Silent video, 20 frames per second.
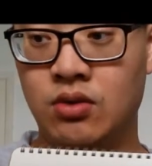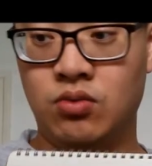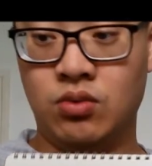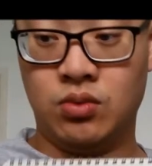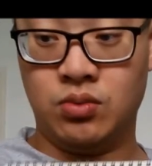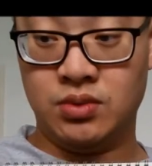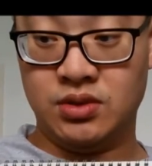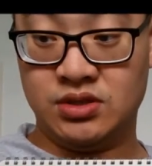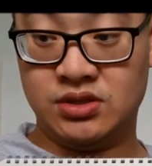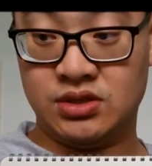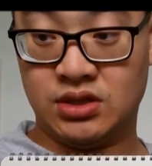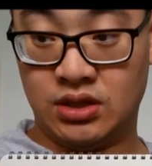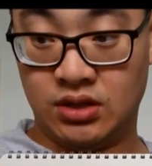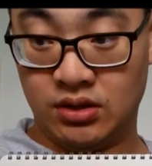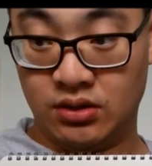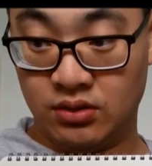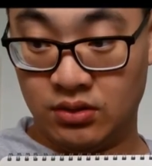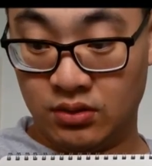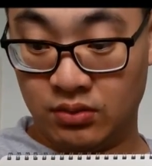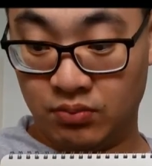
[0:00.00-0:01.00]
when we
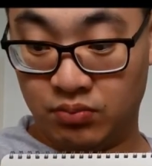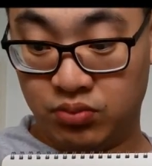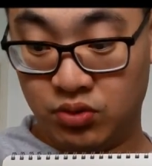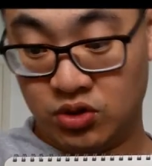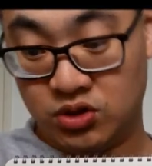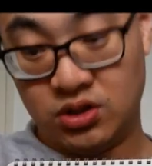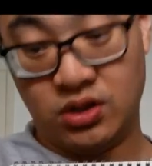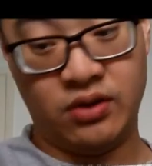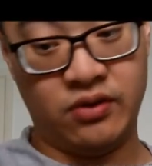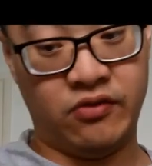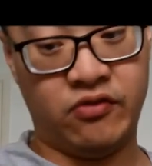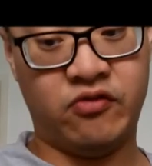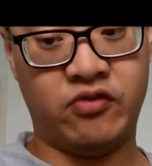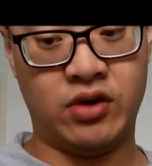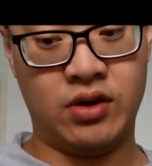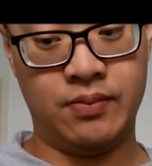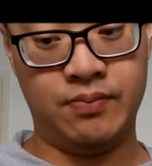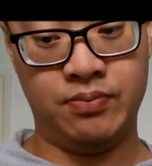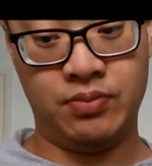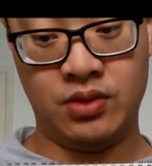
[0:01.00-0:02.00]
start pushing
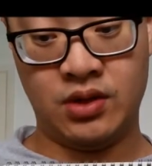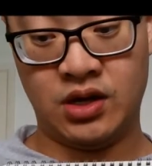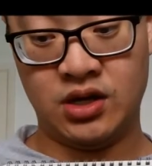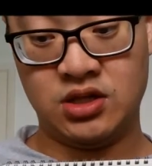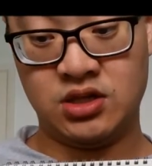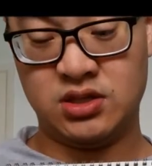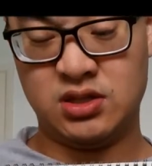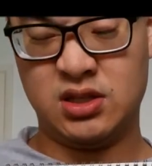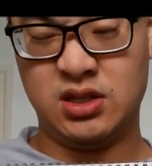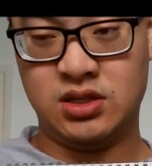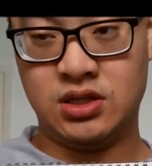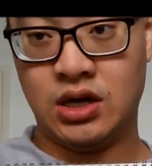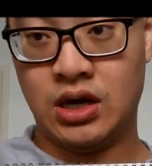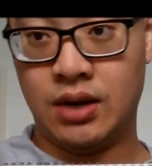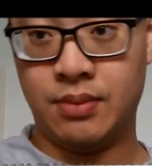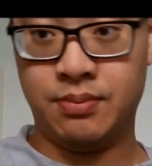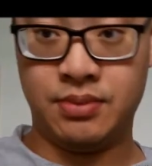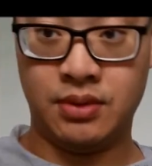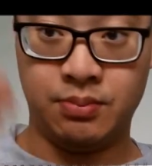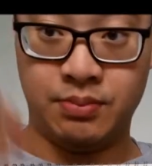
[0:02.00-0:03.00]
from not just the top,